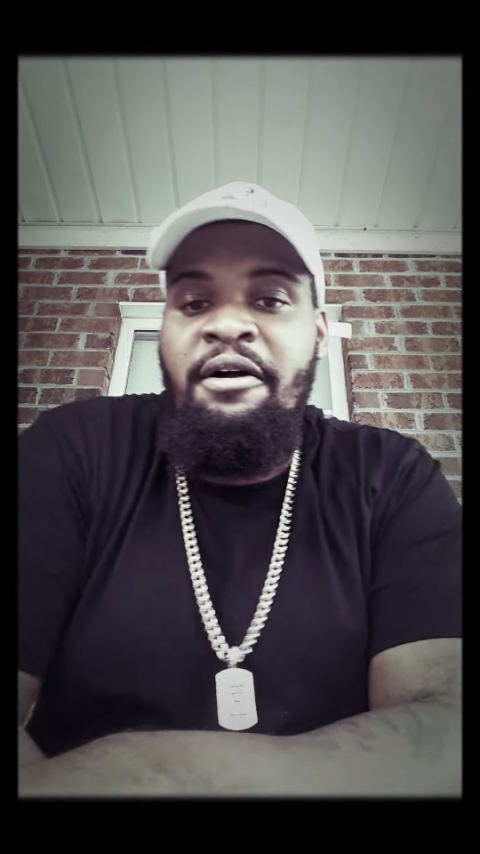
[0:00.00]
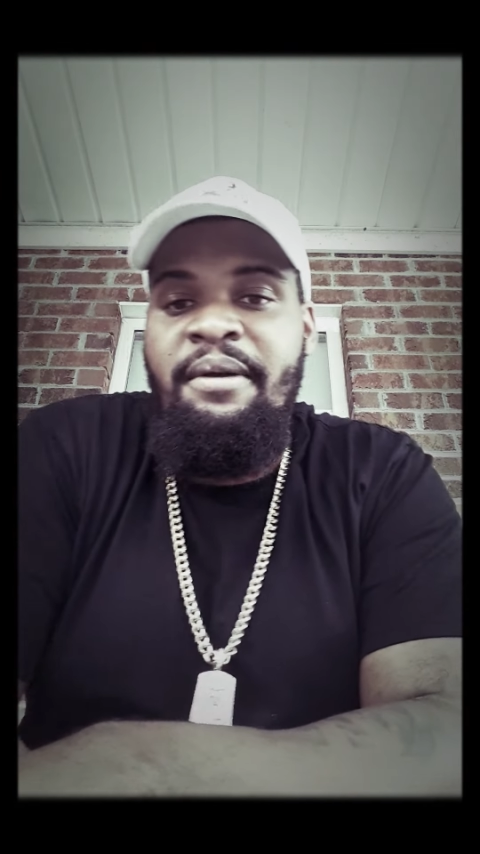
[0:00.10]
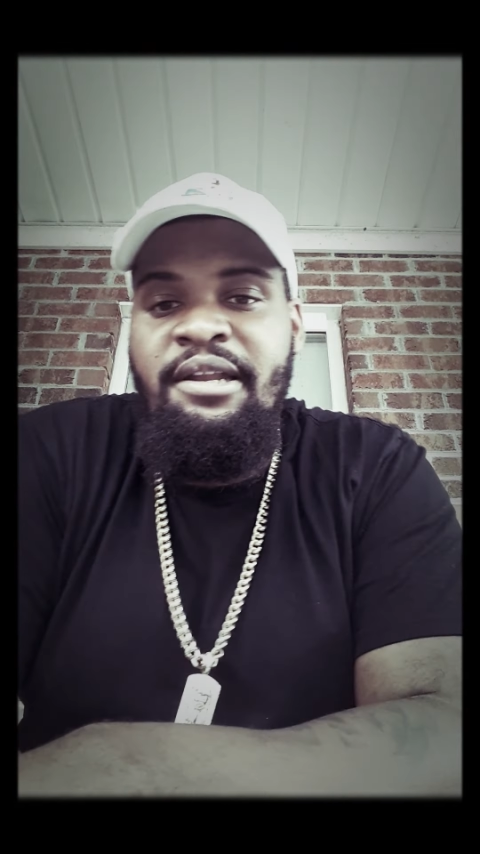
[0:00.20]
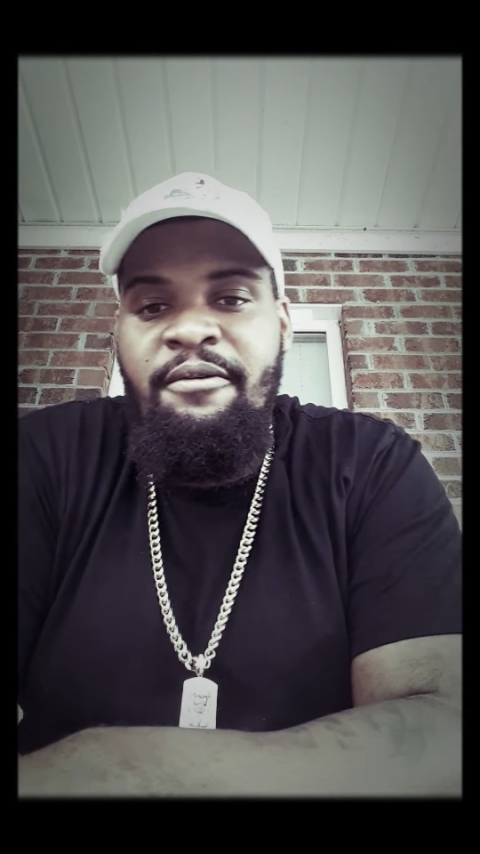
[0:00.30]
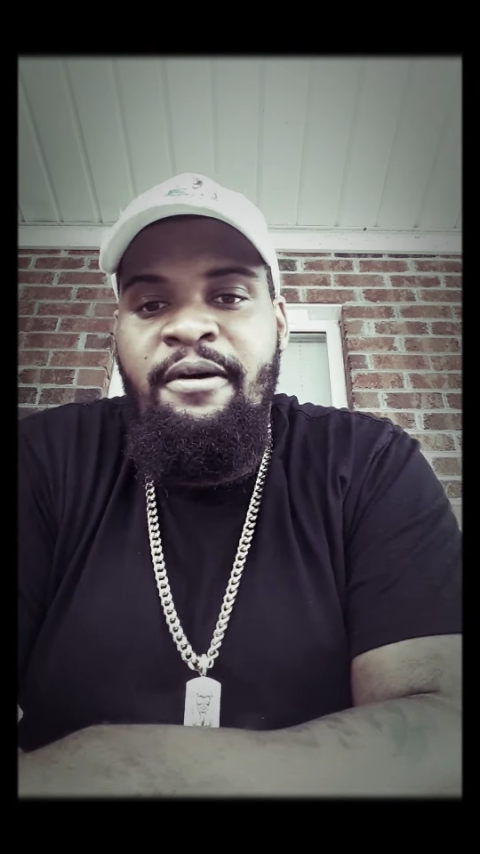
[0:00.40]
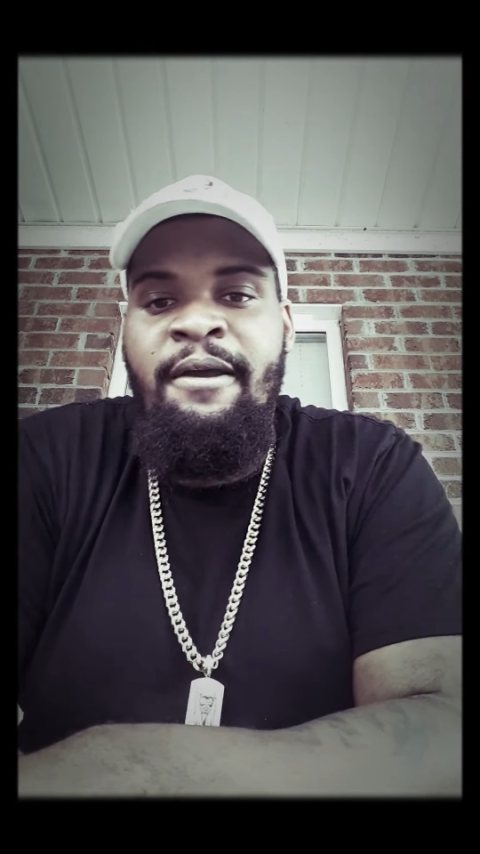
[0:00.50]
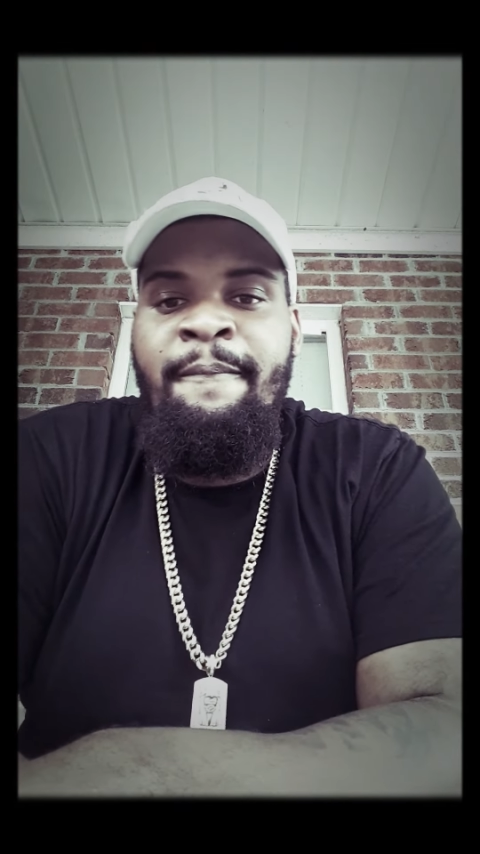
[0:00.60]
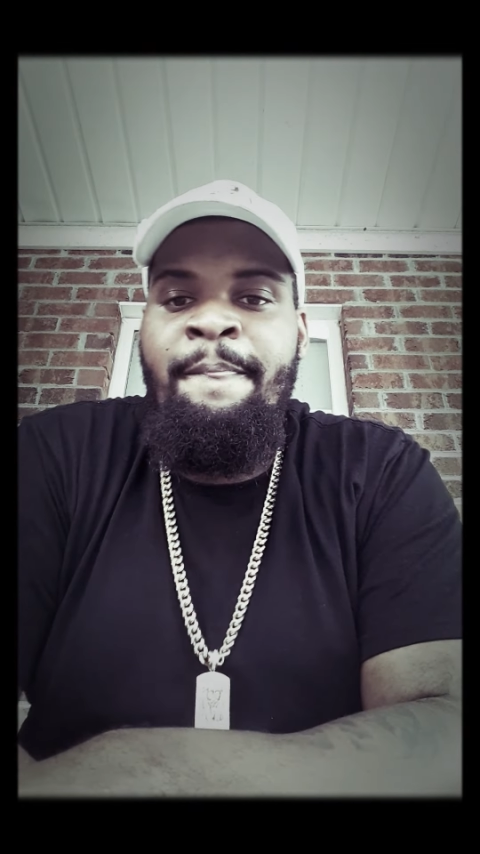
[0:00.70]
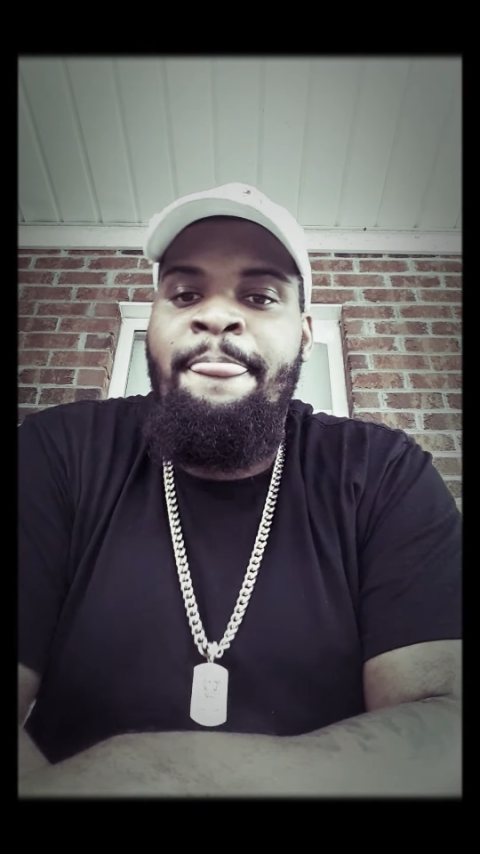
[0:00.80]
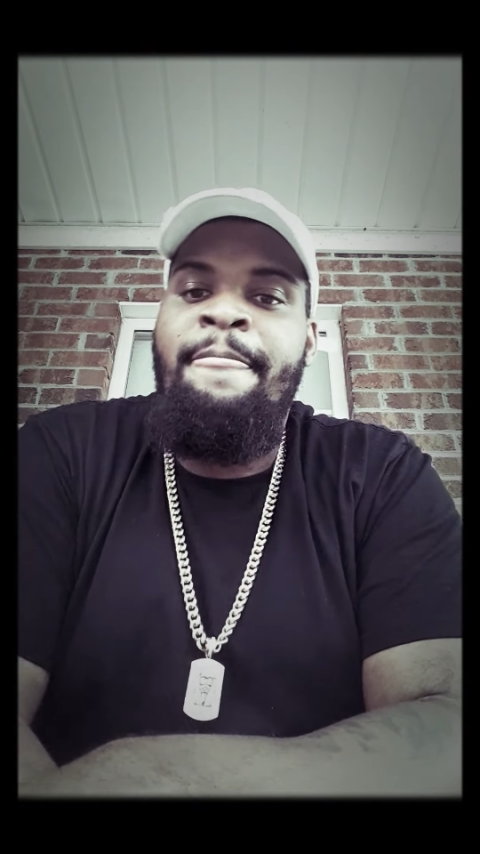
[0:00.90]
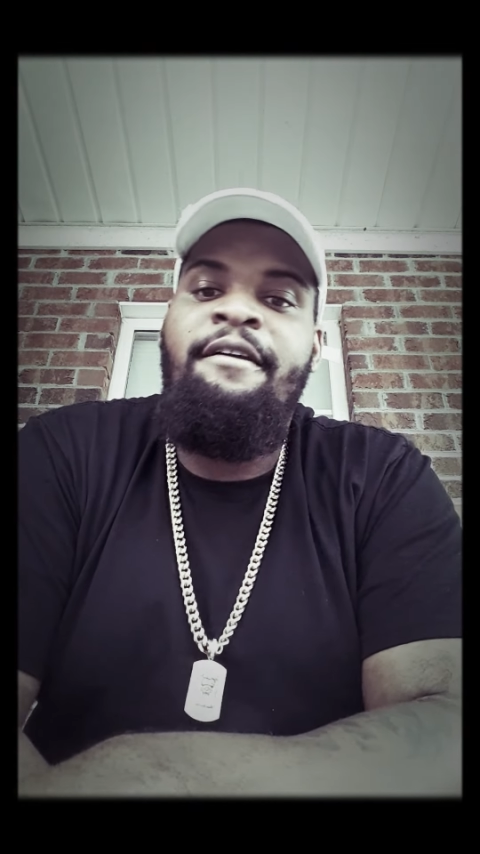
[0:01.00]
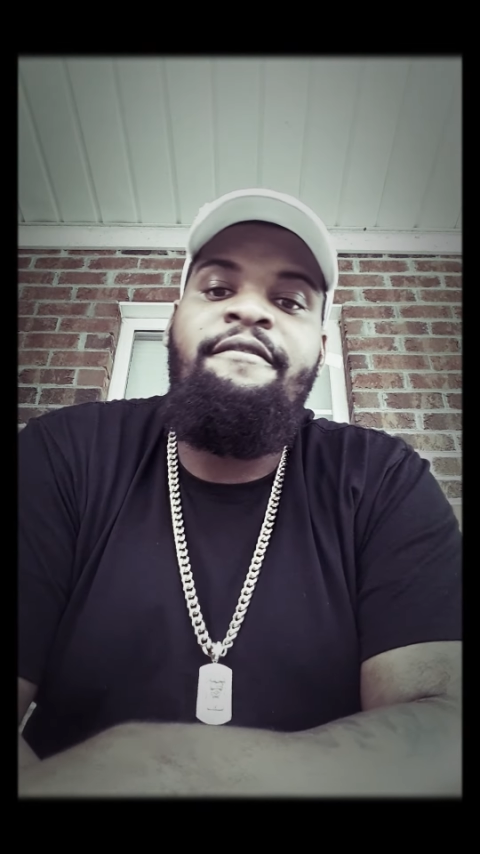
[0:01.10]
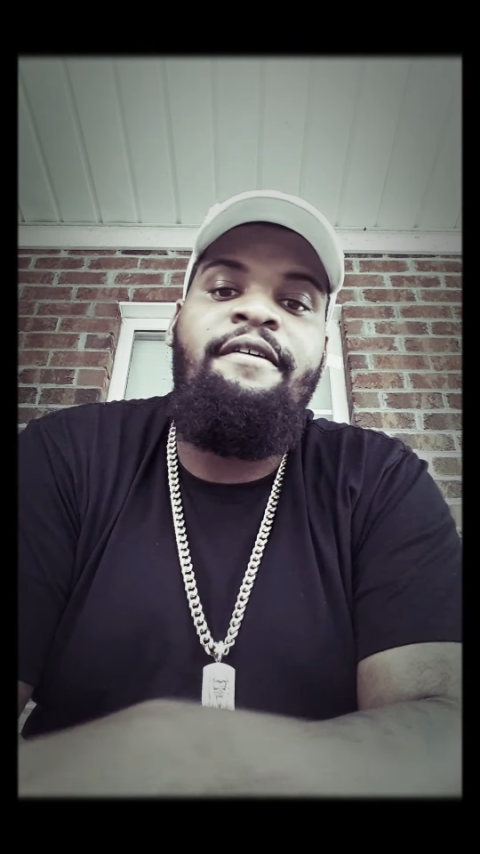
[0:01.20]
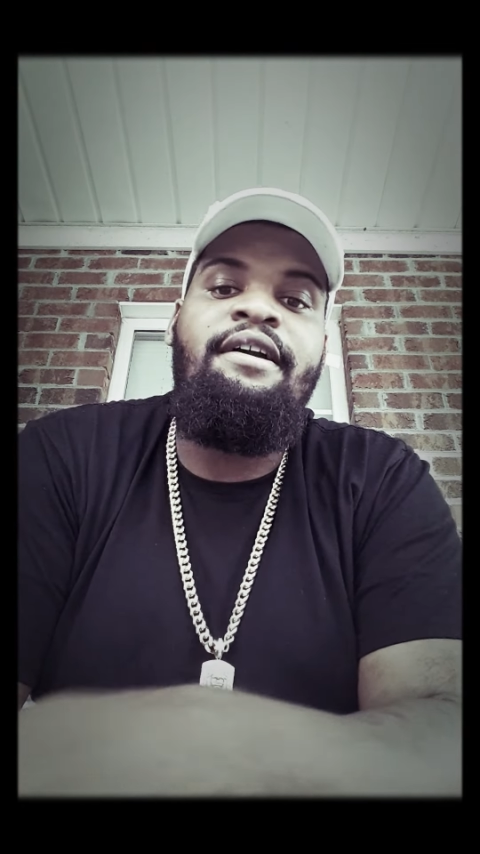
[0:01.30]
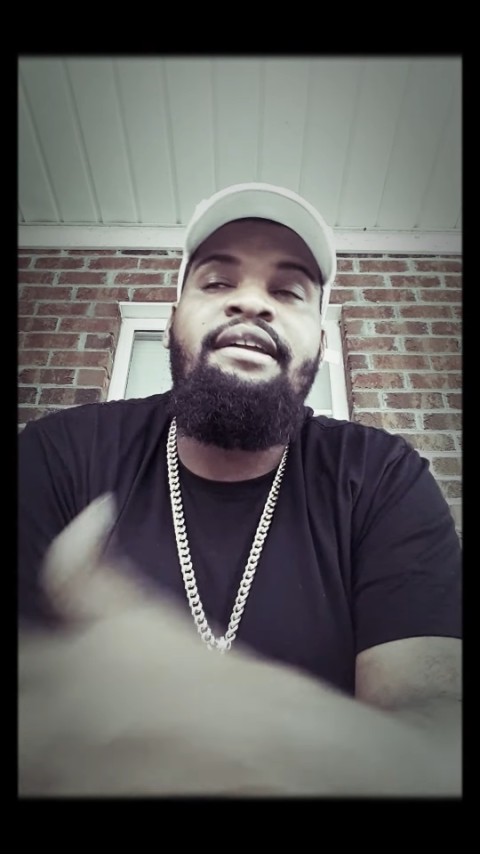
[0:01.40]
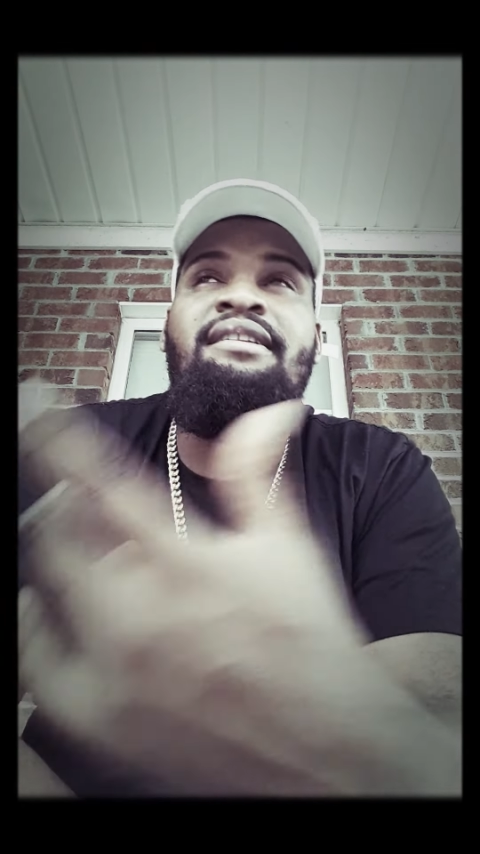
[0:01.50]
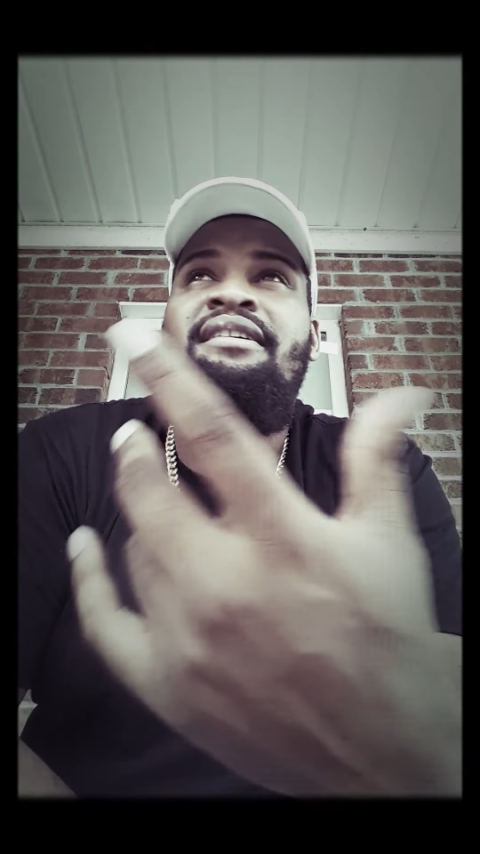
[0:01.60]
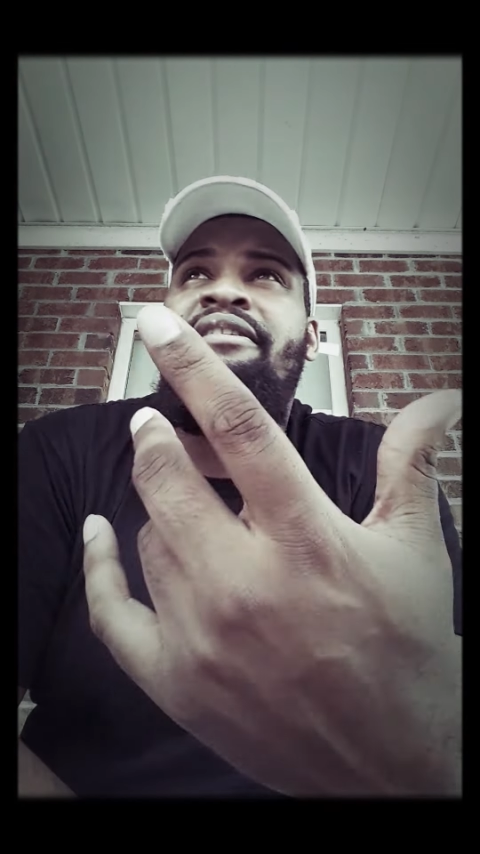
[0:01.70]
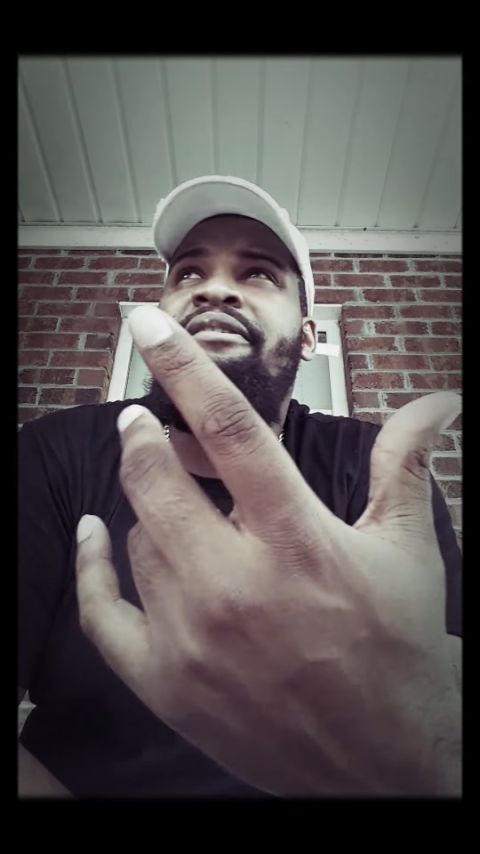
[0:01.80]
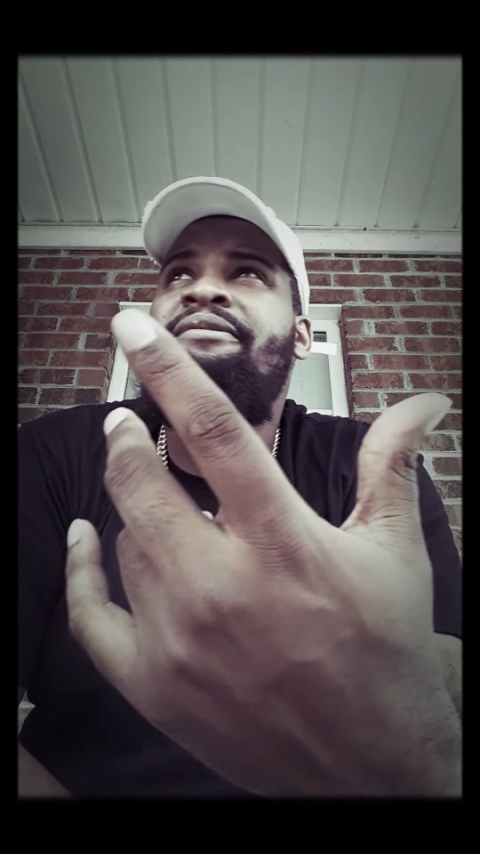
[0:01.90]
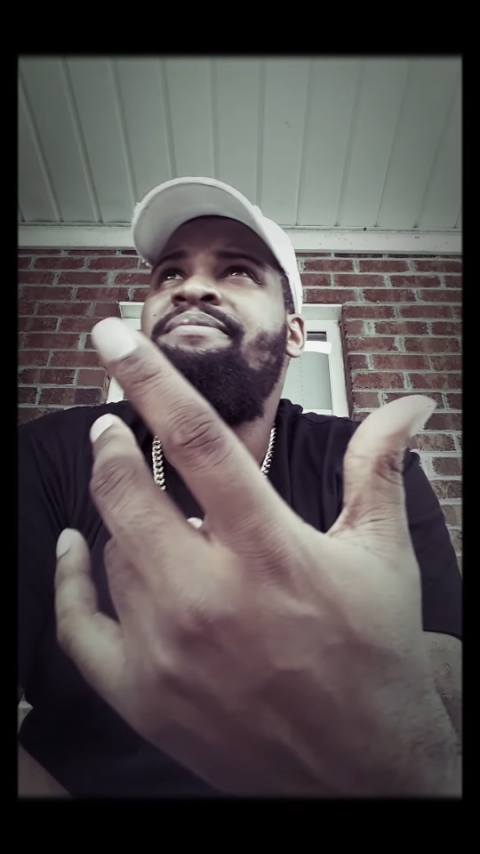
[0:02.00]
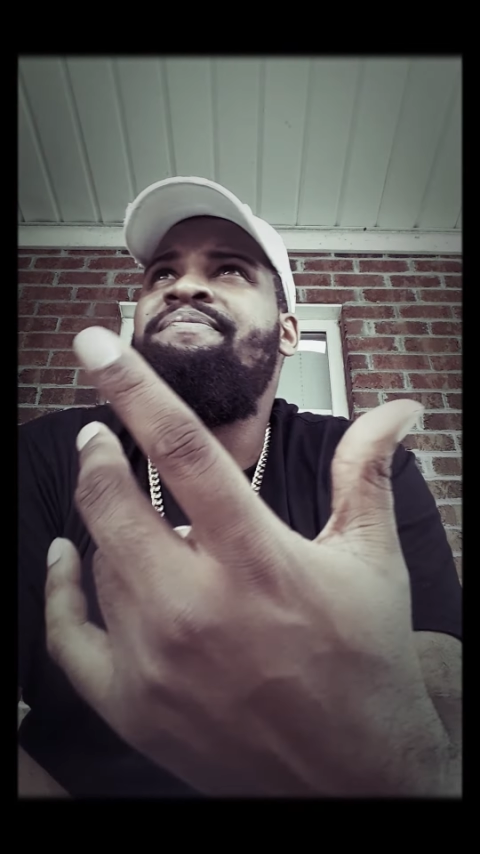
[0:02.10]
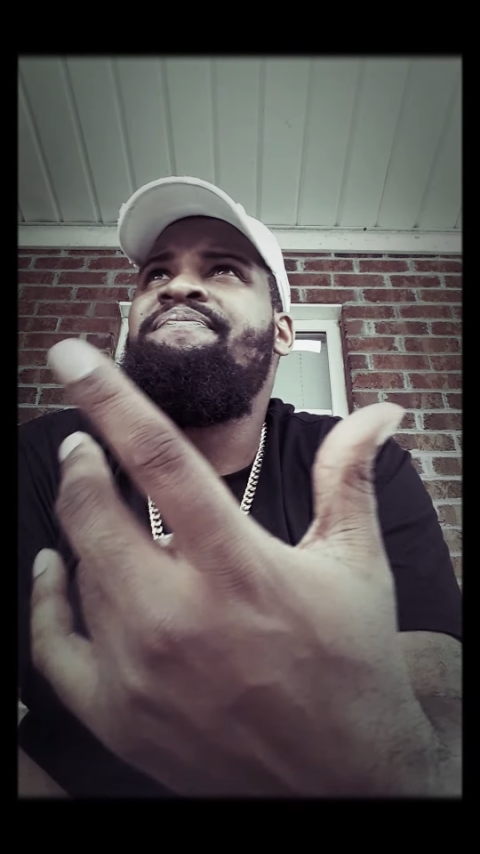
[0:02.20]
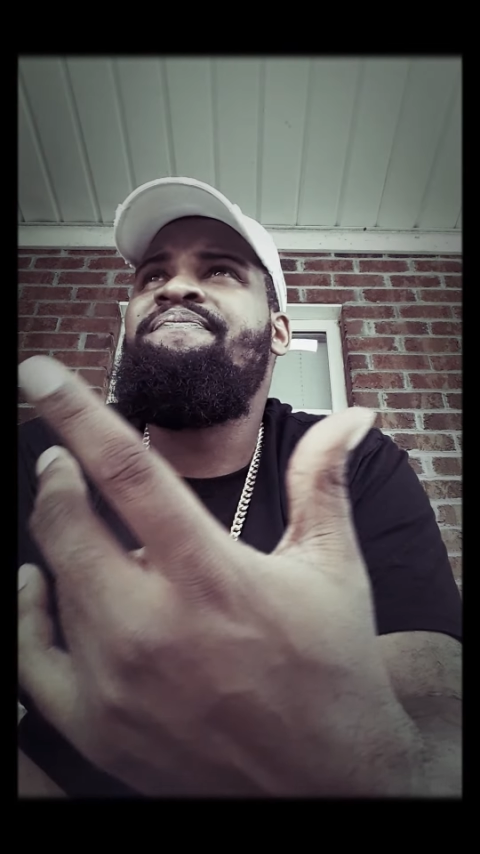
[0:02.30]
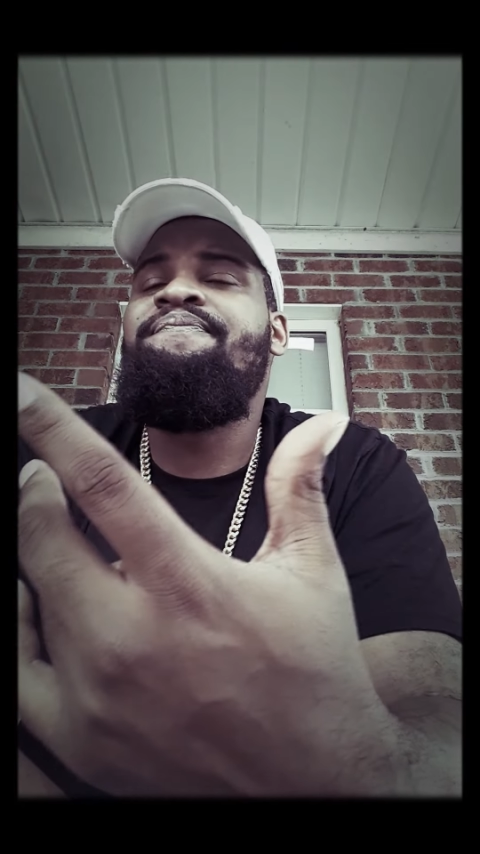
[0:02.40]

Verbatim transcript: um, anyway, fucking um,